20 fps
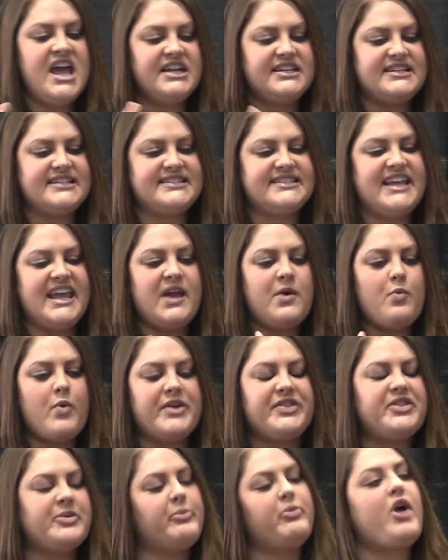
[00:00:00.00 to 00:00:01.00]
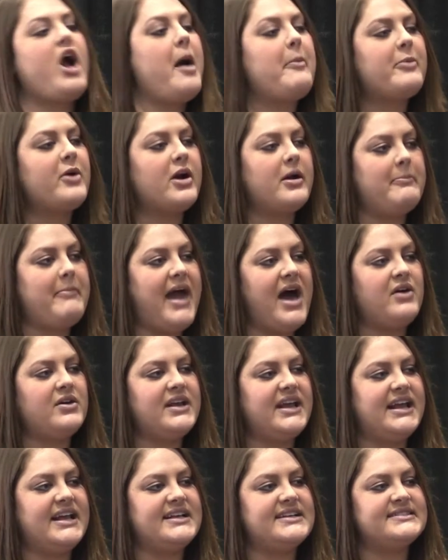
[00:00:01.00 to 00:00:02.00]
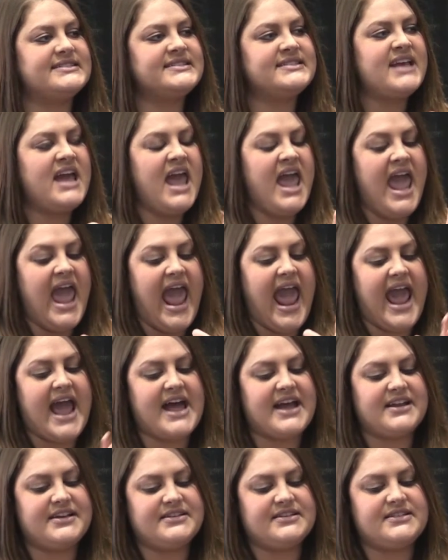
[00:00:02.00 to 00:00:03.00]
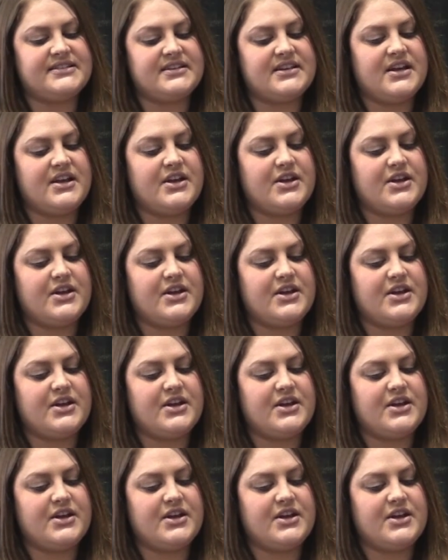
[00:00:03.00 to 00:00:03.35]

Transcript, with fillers: to see what the proper amount is and